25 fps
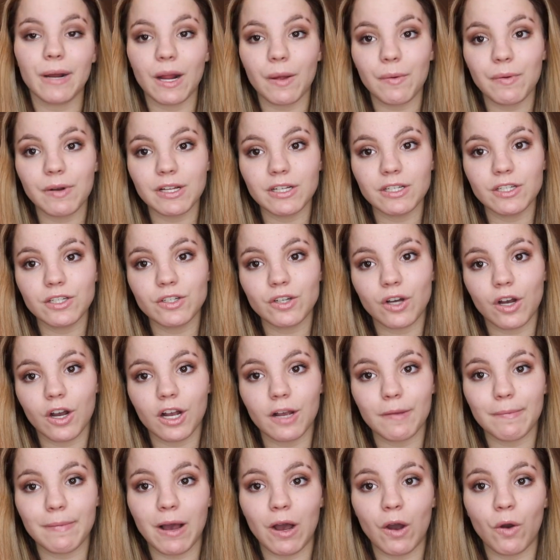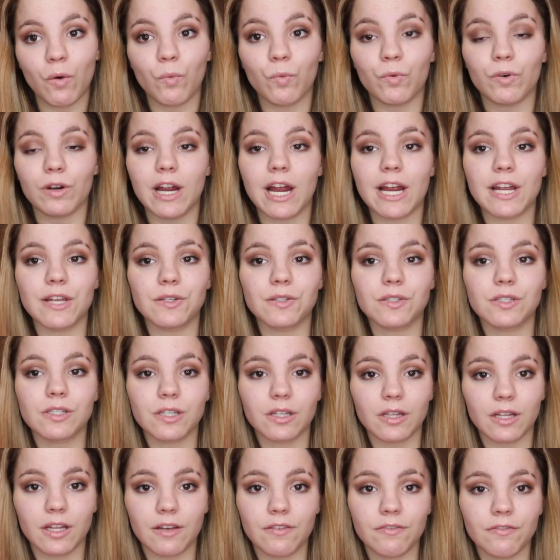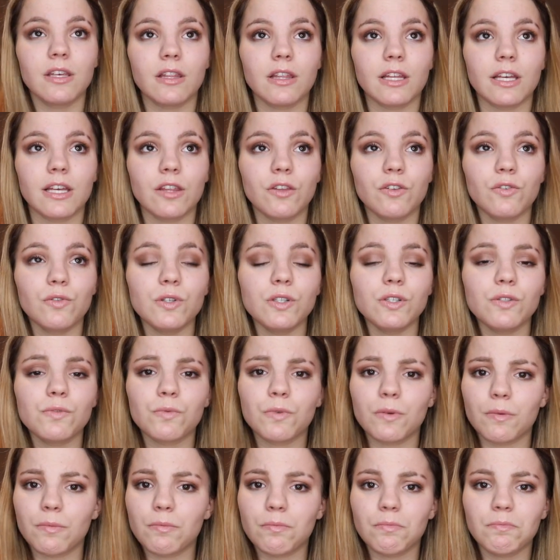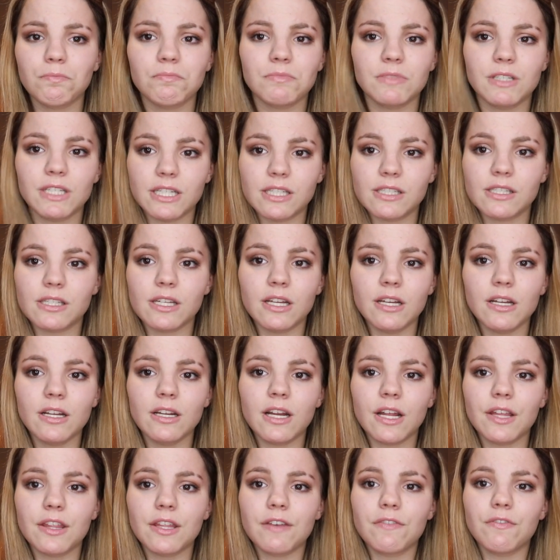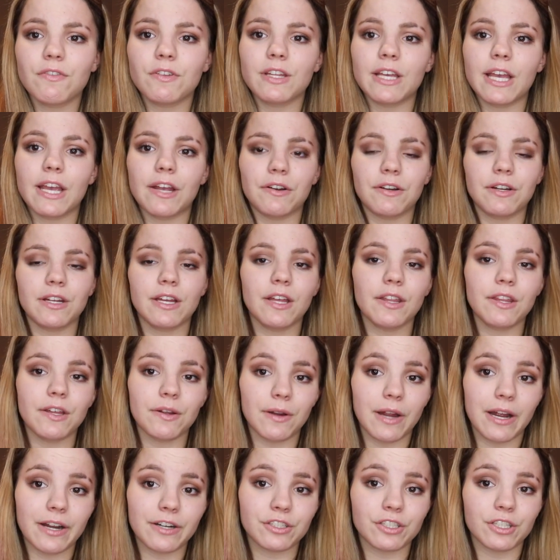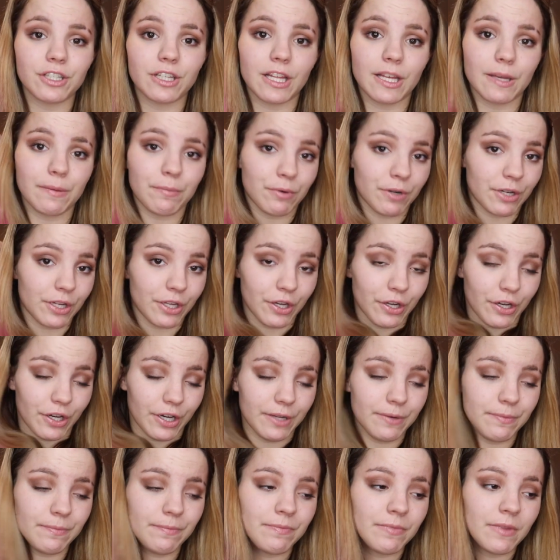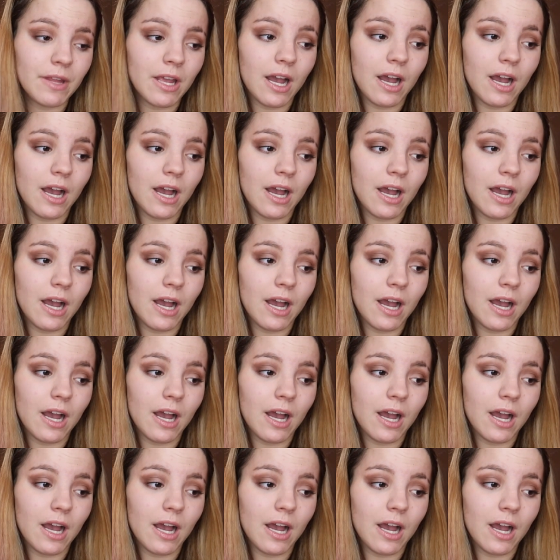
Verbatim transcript: But I wanted to talk about where I used to live. The landlords were decent, and I think for the area they were actually like pretty good.